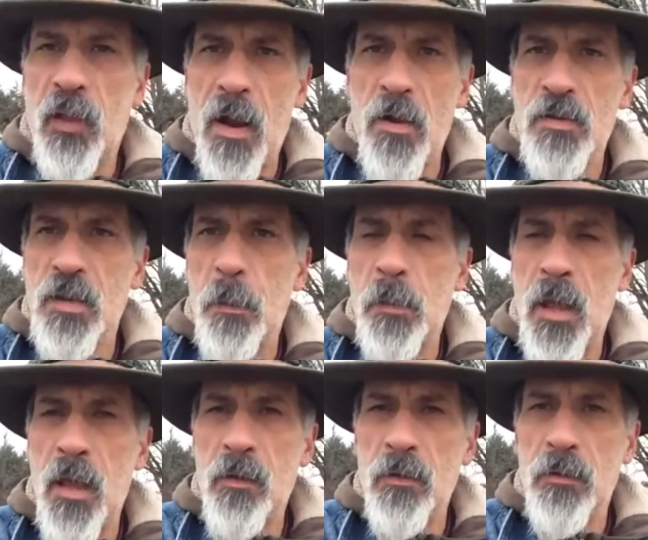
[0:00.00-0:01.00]
flyers
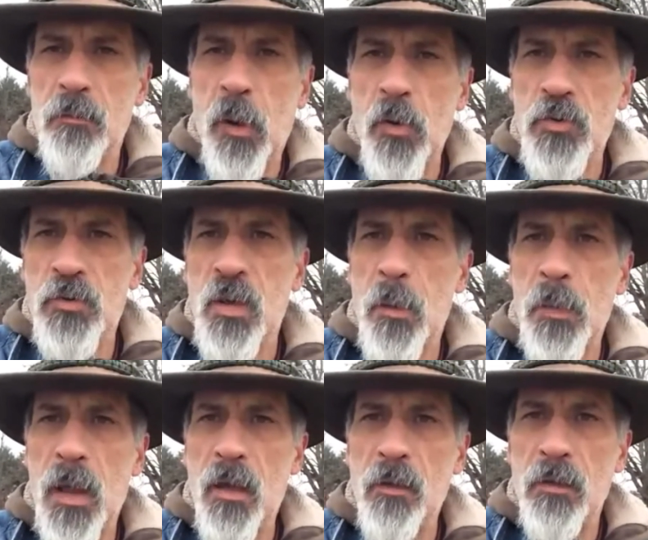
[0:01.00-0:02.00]
coming out, posters
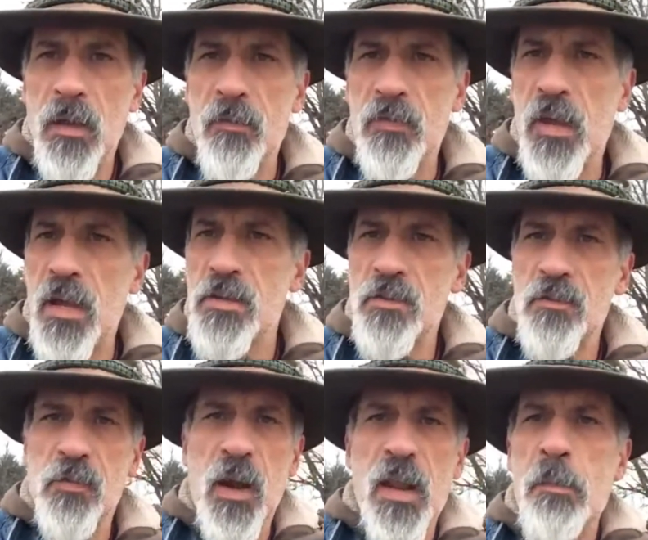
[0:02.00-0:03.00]
coming out,
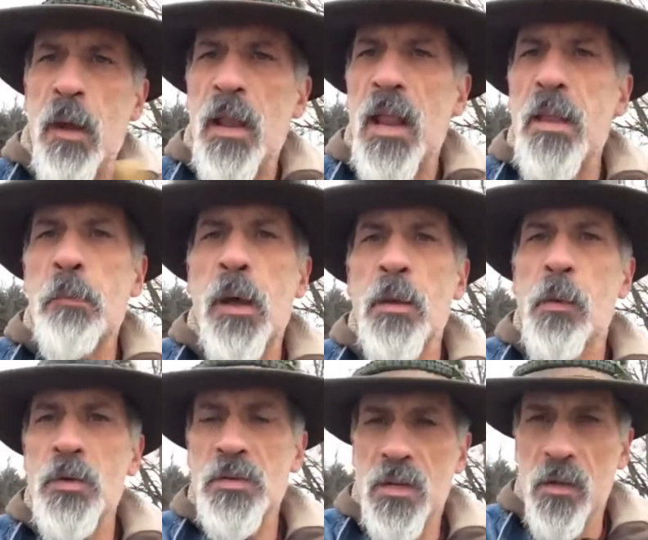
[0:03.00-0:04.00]
invitations for anybody who
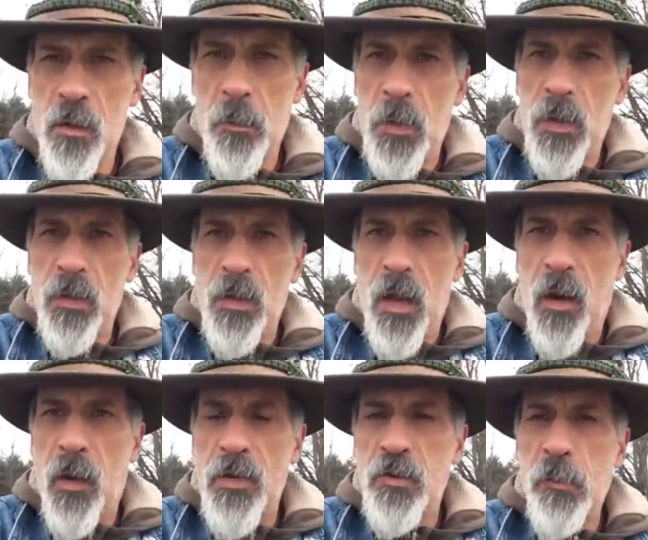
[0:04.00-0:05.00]
wants to come.
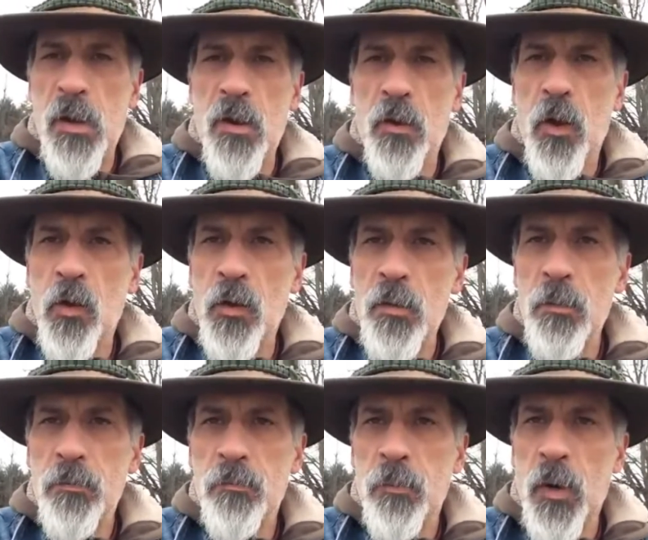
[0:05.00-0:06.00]
All right, it's going to be here locally.
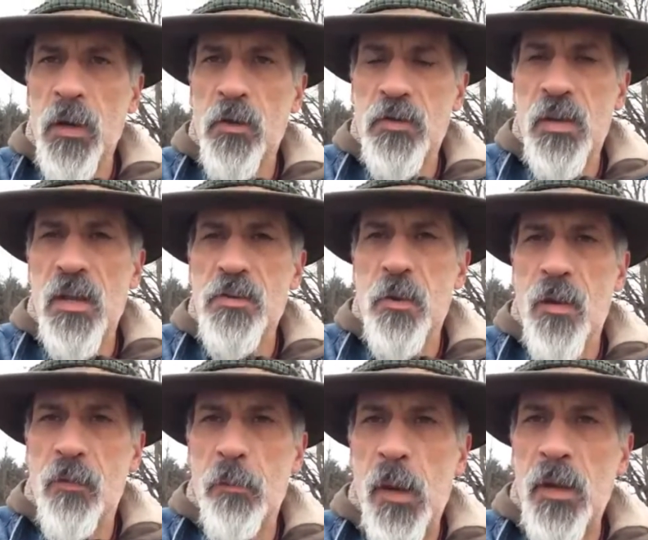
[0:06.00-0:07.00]
Bring your seeds you
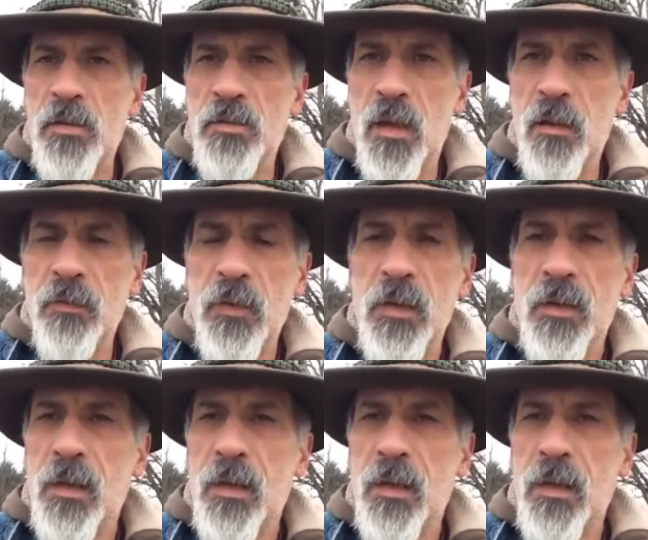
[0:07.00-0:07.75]
have abundance of.